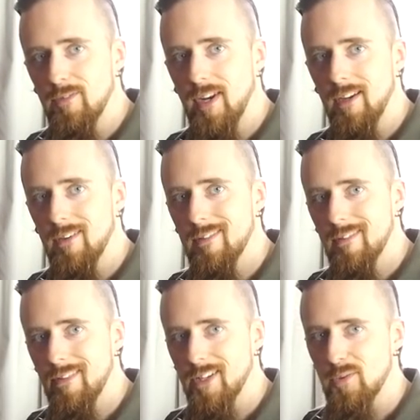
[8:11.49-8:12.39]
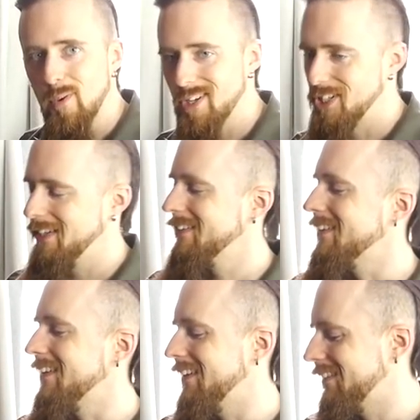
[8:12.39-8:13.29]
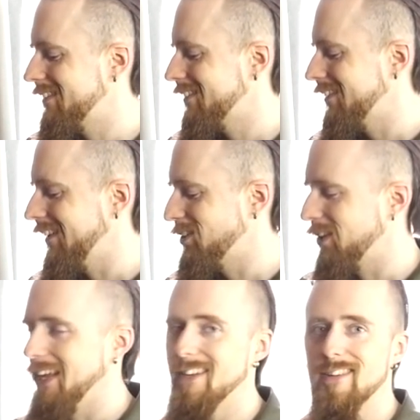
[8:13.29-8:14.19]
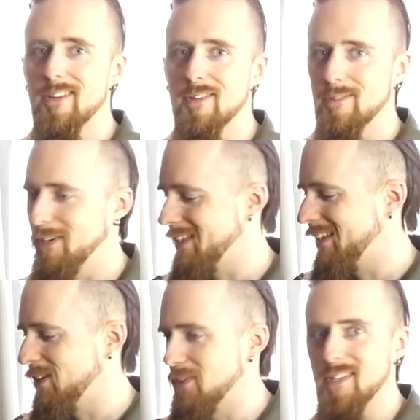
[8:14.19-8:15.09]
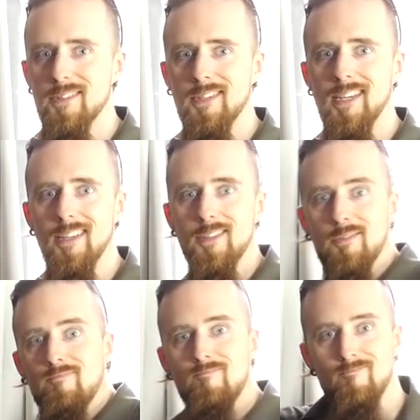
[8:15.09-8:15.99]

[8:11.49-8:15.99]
the video. Thanks for watching, and I shall end it rightly with these keys.